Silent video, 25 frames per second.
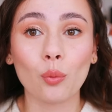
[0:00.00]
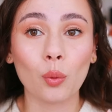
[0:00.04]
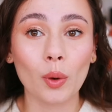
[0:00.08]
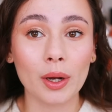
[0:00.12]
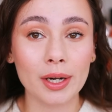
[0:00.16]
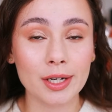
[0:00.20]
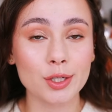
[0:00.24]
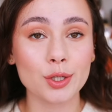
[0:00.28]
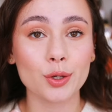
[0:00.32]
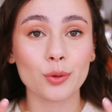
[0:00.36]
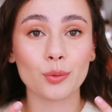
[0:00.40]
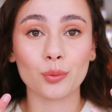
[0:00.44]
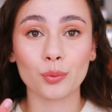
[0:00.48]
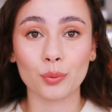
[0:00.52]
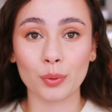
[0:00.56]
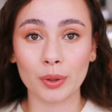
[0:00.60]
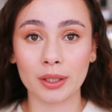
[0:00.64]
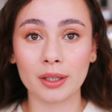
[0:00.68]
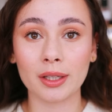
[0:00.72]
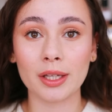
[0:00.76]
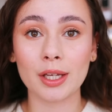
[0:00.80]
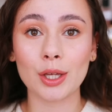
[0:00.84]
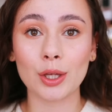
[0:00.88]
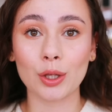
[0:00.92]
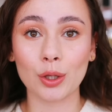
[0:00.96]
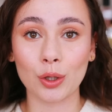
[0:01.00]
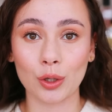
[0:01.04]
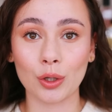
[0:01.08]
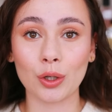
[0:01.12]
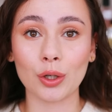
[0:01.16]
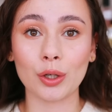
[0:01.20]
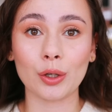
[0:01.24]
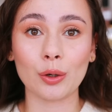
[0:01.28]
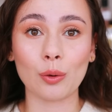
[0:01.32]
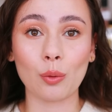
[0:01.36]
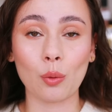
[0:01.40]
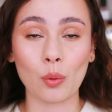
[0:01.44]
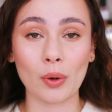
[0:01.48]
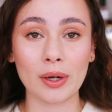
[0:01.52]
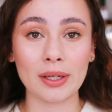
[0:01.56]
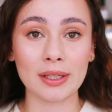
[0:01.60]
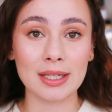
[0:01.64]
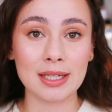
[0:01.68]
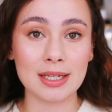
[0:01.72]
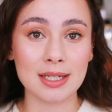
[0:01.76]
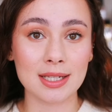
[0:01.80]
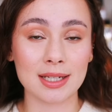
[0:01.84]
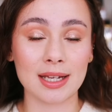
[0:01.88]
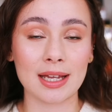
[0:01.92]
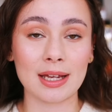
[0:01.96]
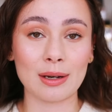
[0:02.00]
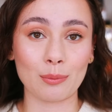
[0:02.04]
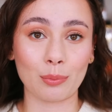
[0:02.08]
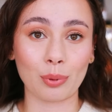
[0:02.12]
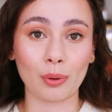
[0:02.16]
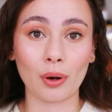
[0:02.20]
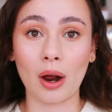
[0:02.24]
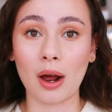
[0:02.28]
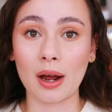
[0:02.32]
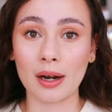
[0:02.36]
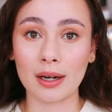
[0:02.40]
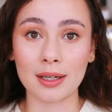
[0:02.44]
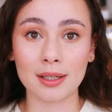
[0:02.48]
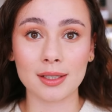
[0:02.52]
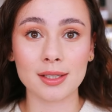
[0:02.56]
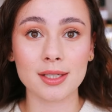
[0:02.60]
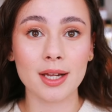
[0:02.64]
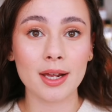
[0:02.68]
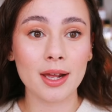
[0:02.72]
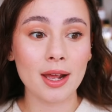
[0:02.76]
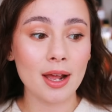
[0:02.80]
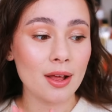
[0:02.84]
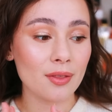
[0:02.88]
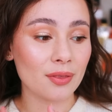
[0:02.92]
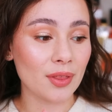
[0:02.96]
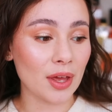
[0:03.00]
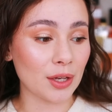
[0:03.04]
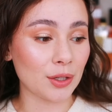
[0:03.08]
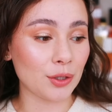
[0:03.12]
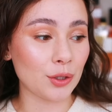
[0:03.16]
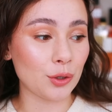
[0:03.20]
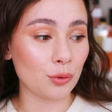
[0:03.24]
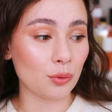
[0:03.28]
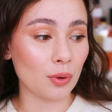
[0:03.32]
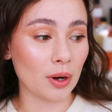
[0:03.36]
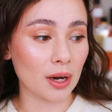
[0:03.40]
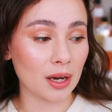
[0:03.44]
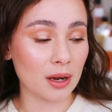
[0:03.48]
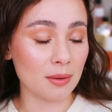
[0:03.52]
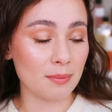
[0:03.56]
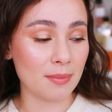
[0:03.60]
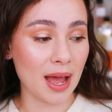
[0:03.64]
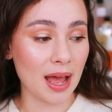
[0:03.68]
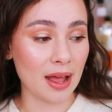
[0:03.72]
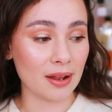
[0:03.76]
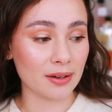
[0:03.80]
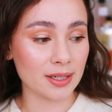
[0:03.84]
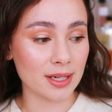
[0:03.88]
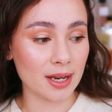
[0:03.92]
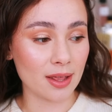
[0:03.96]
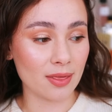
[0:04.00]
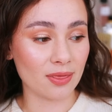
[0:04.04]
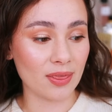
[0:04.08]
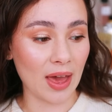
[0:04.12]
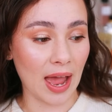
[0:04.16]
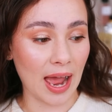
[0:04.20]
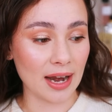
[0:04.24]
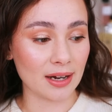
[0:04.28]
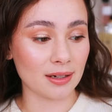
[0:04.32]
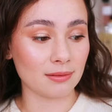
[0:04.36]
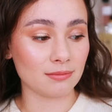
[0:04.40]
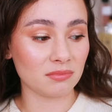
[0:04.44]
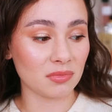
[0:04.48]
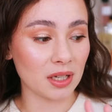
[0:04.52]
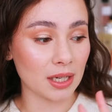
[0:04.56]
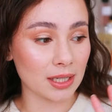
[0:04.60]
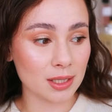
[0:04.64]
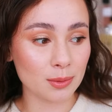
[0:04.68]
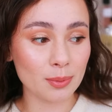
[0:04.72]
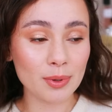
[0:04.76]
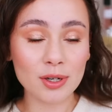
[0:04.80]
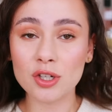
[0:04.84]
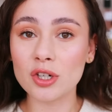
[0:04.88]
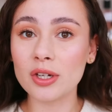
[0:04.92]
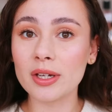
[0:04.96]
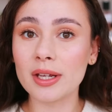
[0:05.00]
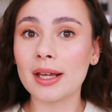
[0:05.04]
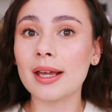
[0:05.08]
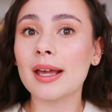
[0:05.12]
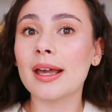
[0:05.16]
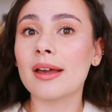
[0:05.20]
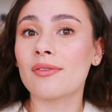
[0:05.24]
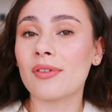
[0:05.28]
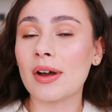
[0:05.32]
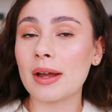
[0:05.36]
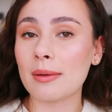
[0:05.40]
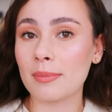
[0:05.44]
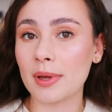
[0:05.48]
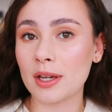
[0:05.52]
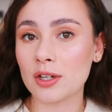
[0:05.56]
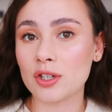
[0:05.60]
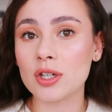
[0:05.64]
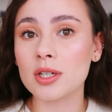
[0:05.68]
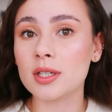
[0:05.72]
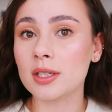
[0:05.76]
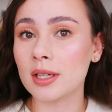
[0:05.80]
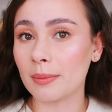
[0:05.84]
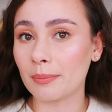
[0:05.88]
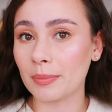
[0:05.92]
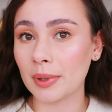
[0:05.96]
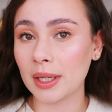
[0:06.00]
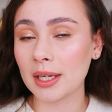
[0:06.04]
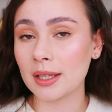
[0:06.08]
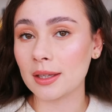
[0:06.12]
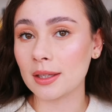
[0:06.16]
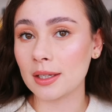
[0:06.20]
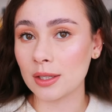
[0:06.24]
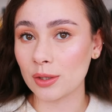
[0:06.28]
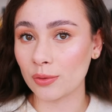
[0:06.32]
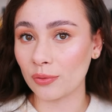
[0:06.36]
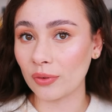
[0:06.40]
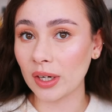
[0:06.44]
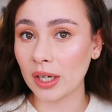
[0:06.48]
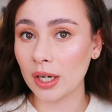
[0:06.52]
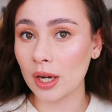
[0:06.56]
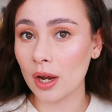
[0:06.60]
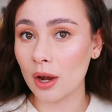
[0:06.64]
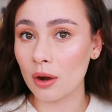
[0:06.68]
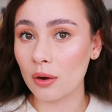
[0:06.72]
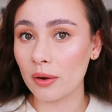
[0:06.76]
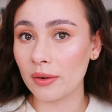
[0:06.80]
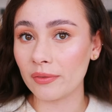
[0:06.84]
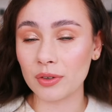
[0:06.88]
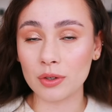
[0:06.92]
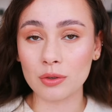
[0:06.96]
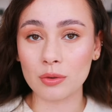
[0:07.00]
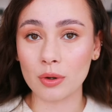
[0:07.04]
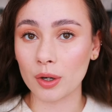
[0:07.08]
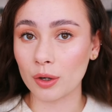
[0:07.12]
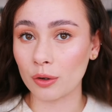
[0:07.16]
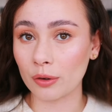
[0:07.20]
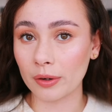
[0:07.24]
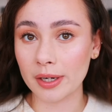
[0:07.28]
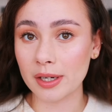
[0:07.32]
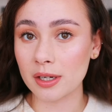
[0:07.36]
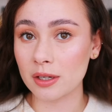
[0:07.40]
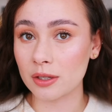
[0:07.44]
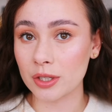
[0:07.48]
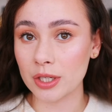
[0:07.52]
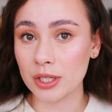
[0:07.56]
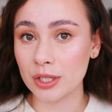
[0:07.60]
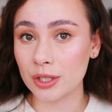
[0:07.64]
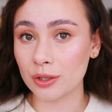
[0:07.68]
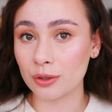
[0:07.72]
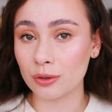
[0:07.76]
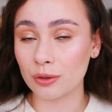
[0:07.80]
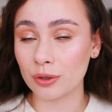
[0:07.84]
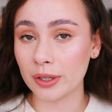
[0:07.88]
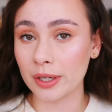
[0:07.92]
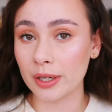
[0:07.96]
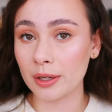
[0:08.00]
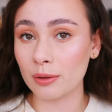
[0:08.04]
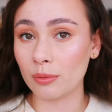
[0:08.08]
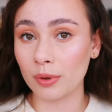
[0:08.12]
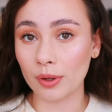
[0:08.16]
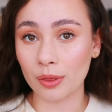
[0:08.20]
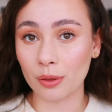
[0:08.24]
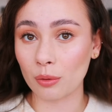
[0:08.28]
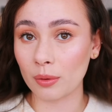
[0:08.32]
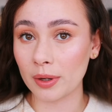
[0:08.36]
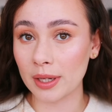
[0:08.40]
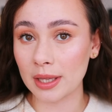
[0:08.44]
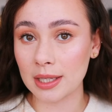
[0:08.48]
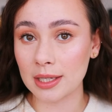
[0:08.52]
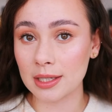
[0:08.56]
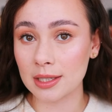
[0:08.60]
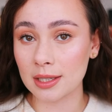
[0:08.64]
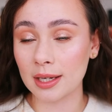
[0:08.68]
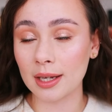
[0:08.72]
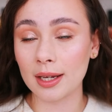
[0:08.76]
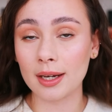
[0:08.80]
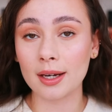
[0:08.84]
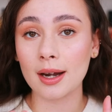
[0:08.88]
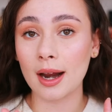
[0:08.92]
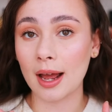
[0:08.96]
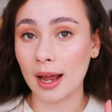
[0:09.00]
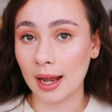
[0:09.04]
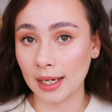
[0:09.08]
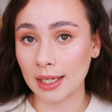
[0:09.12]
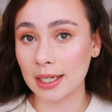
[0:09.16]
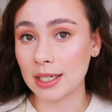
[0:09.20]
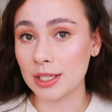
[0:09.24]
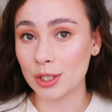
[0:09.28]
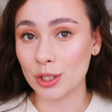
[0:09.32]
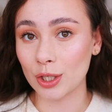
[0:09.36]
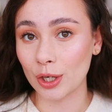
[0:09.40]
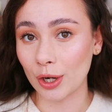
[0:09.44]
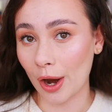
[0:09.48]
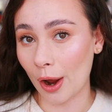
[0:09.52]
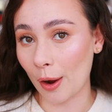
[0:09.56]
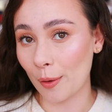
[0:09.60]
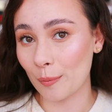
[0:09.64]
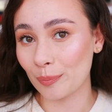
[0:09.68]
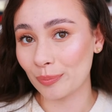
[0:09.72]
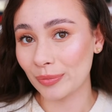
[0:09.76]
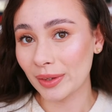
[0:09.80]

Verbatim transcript: What is a really good oily skin product that you recommend that especially if I mention something in this video, if you agree or disagree with oily skin, I need to know.